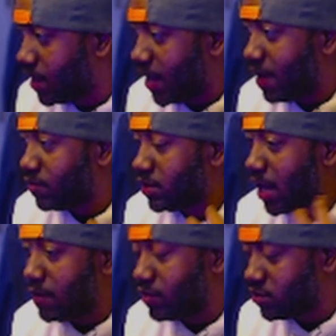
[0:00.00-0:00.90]
have a
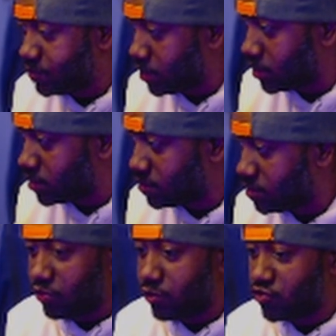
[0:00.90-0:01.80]
lot of experience.
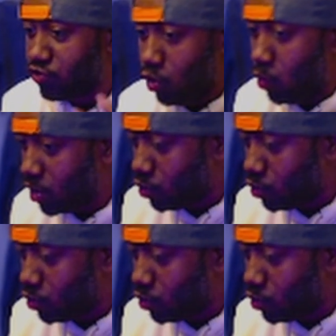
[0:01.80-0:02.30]
There's no one